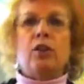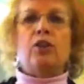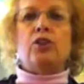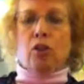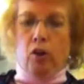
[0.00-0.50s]

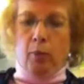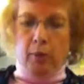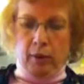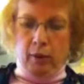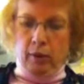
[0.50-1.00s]

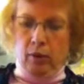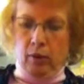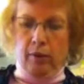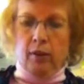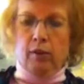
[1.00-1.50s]
sharp, a little
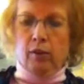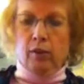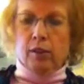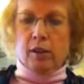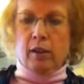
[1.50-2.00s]
on the
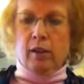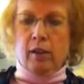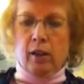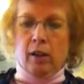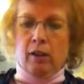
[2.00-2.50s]
dull side,